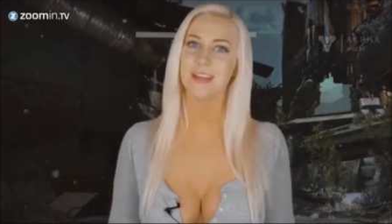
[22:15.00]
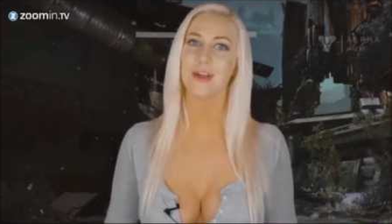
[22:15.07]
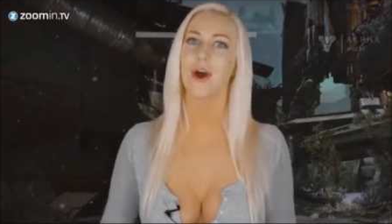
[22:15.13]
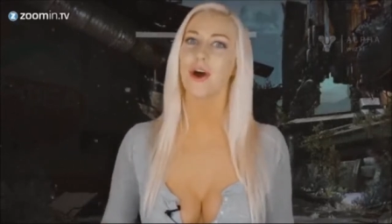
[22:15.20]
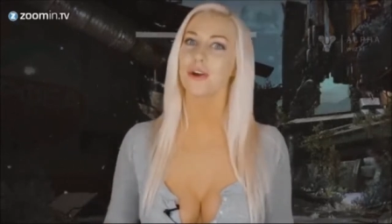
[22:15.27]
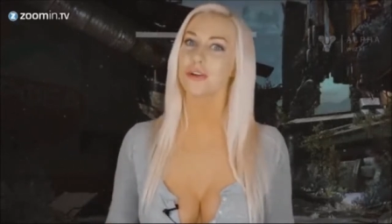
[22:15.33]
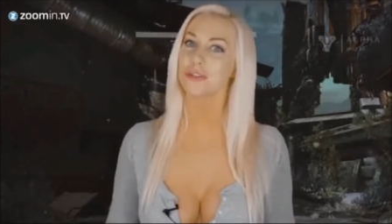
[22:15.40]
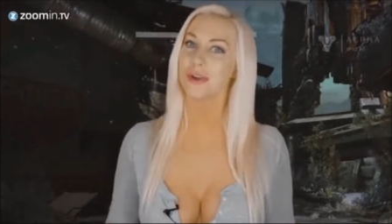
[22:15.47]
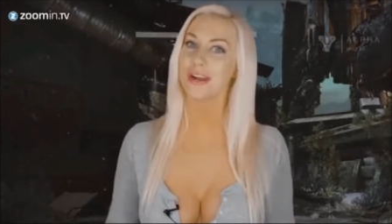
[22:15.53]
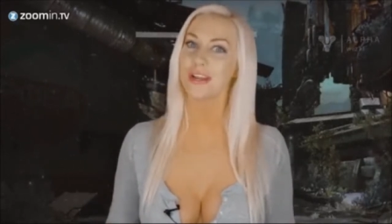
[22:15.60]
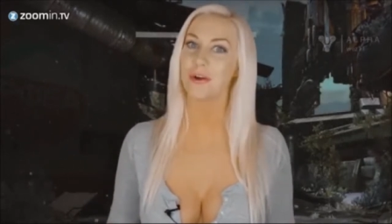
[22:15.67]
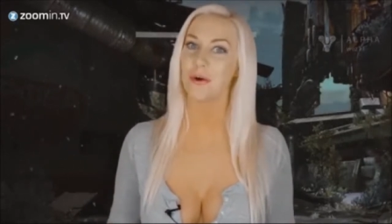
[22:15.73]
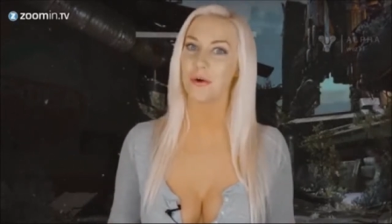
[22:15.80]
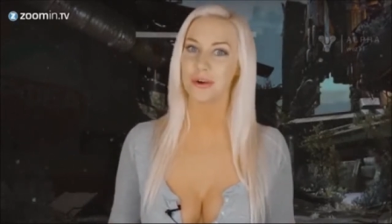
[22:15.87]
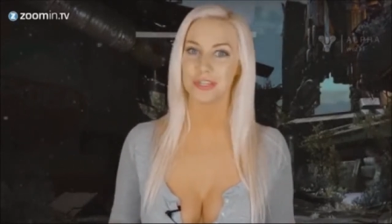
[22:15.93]
And then Connor's
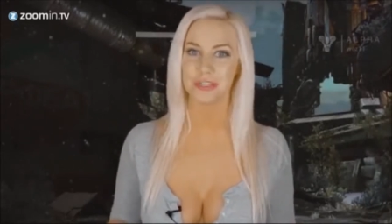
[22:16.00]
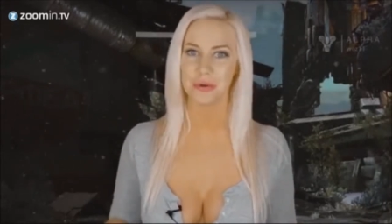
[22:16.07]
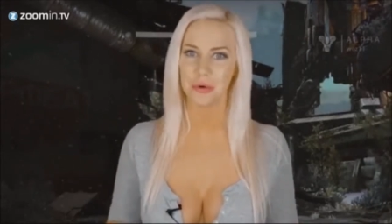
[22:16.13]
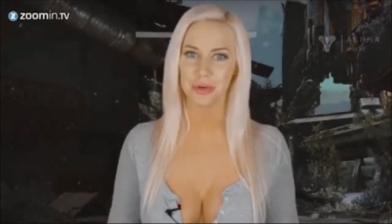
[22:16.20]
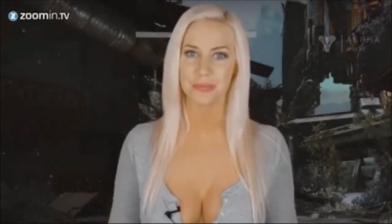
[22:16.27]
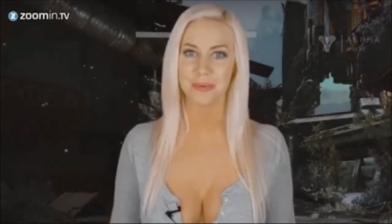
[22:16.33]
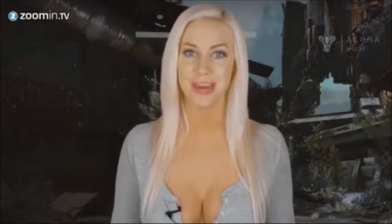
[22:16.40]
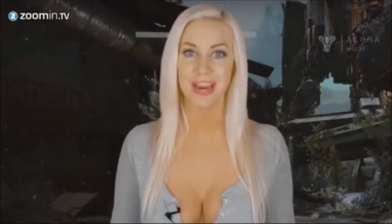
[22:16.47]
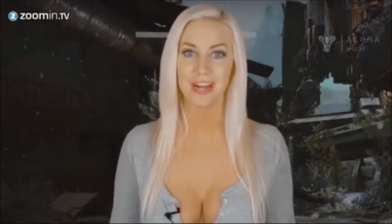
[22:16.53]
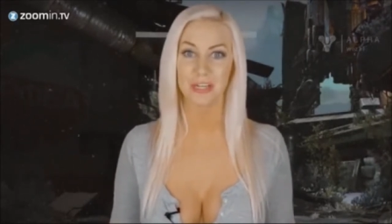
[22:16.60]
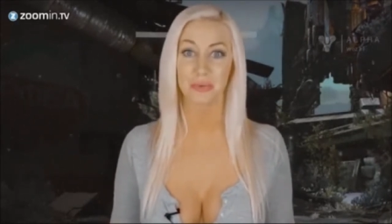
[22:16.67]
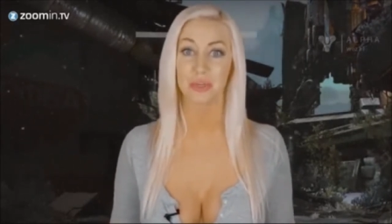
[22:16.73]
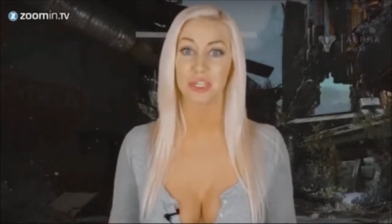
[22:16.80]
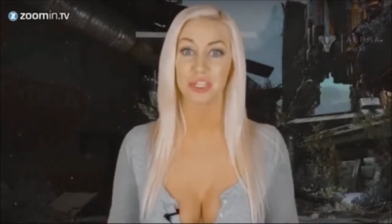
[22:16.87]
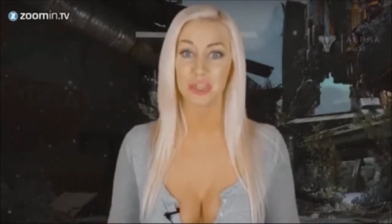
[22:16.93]
riding a horse, and the horse
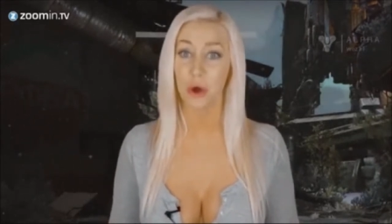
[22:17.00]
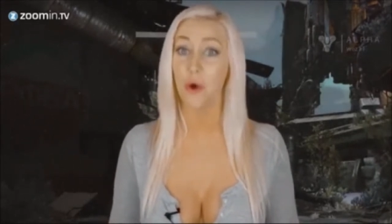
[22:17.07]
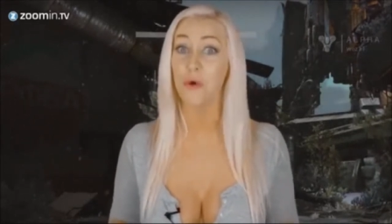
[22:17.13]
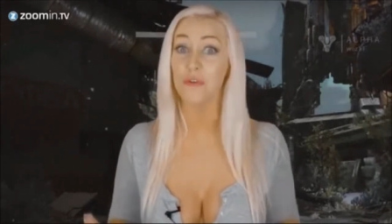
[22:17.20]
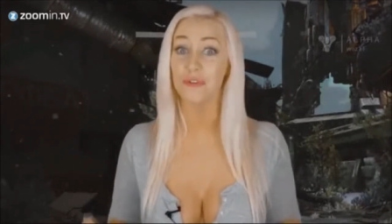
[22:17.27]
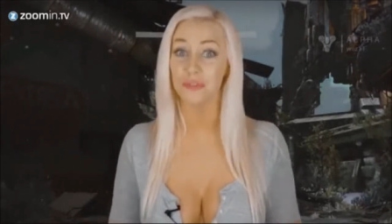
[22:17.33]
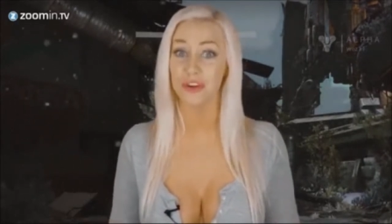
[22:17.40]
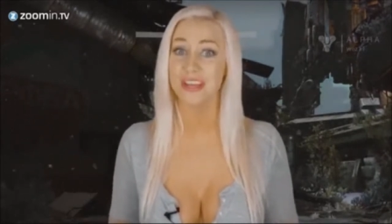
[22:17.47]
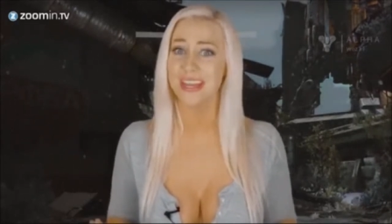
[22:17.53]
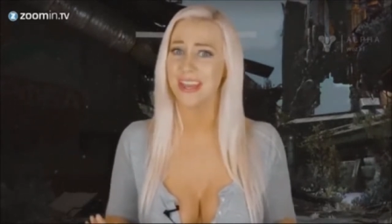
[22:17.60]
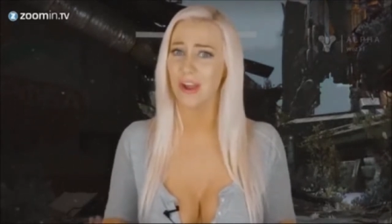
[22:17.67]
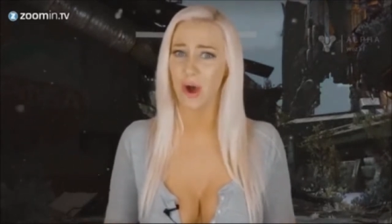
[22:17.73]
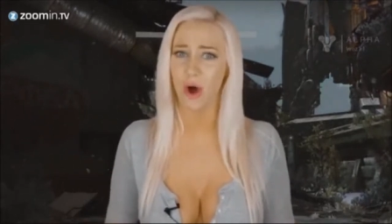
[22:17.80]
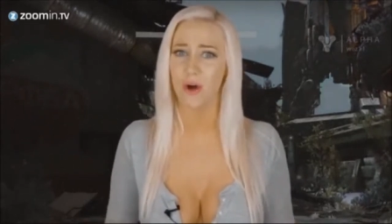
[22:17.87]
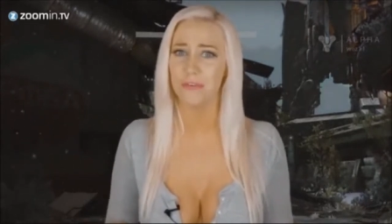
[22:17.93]
mechanics were so
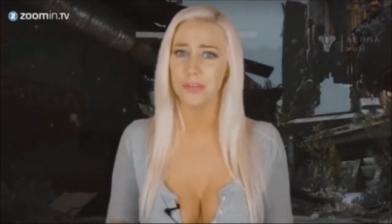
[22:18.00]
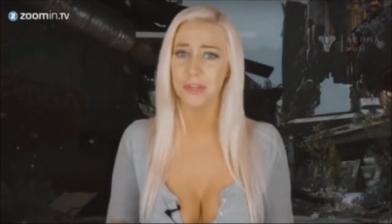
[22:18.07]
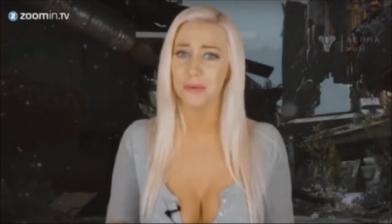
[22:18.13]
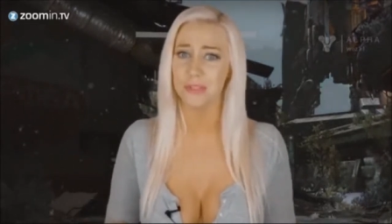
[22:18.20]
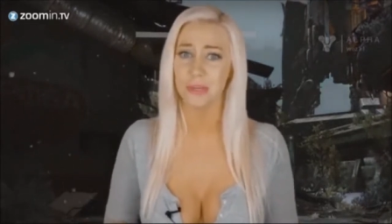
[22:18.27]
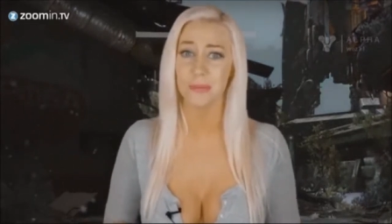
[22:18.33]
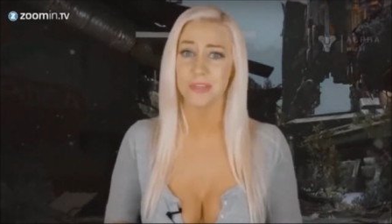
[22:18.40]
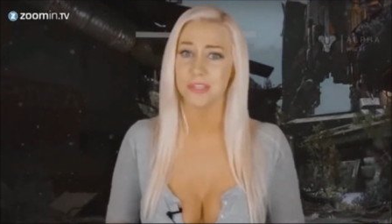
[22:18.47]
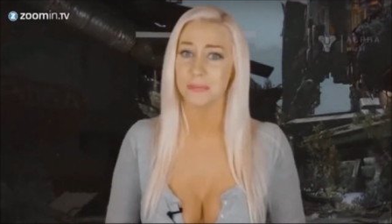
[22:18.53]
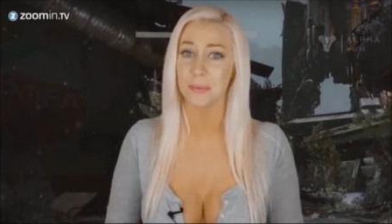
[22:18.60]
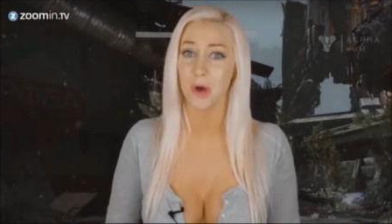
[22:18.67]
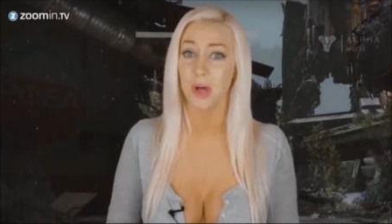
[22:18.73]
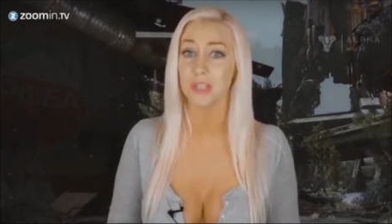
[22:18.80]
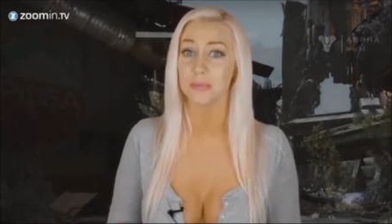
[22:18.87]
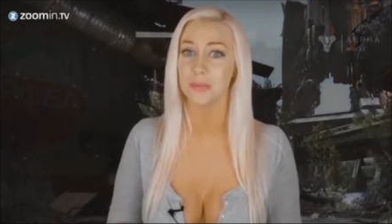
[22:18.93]
freaking awful, it was almost
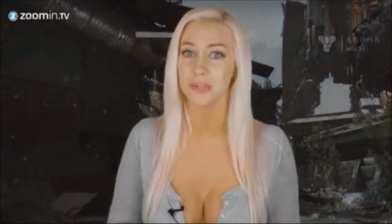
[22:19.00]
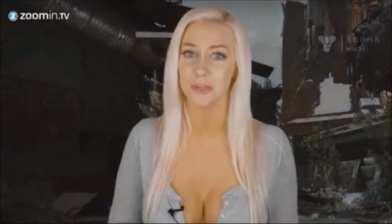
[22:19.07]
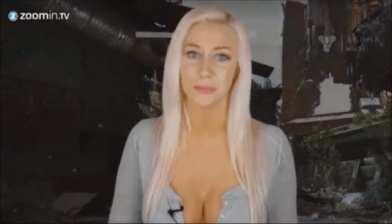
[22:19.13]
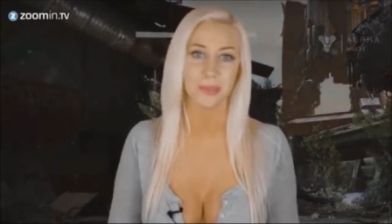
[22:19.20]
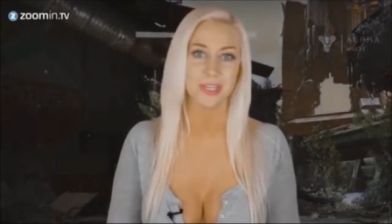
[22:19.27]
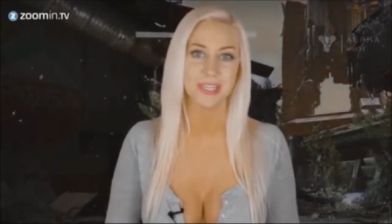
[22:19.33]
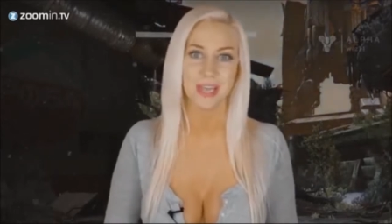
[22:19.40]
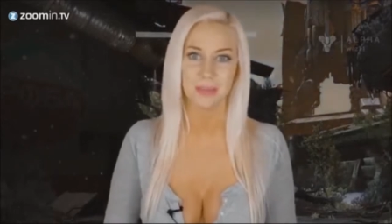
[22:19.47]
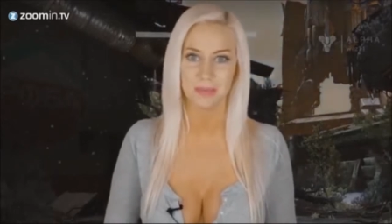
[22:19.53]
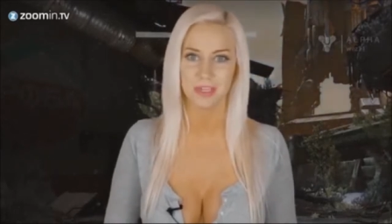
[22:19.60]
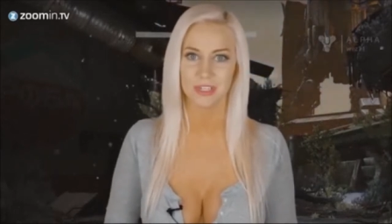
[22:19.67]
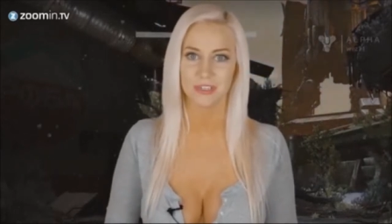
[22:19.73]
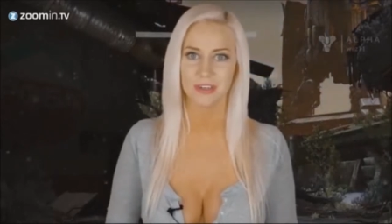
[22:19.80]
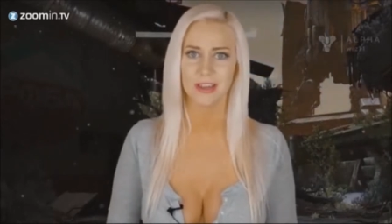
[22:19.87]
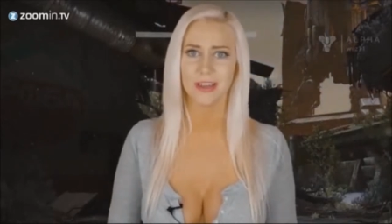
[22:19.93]
impossible to complete that
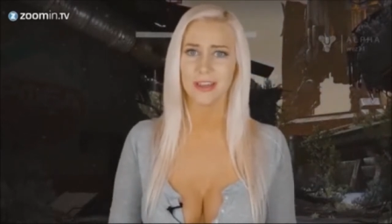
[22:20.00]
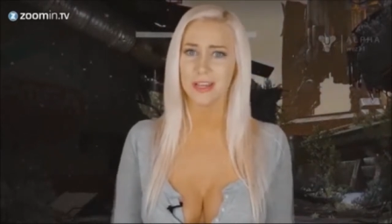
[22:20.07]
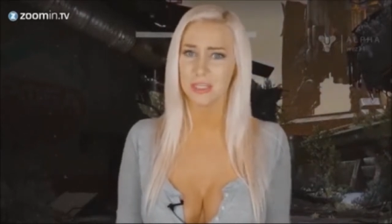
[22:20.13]
mission.